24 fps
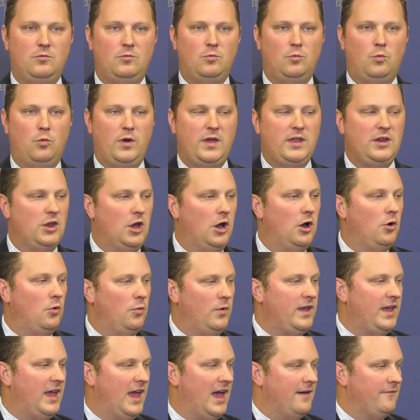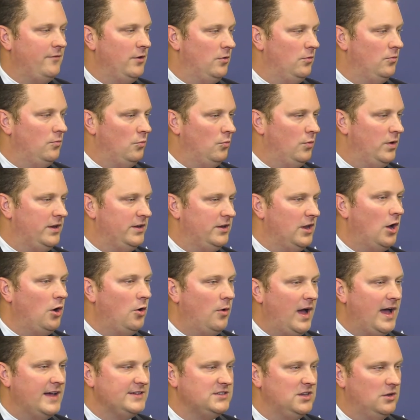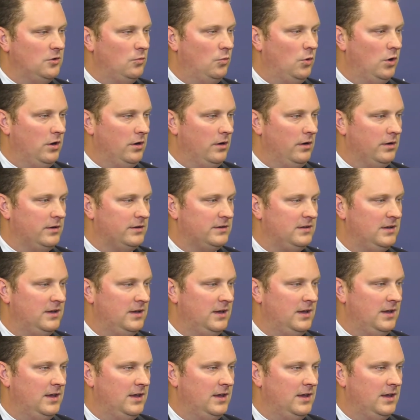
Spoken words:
we know hasn't worked,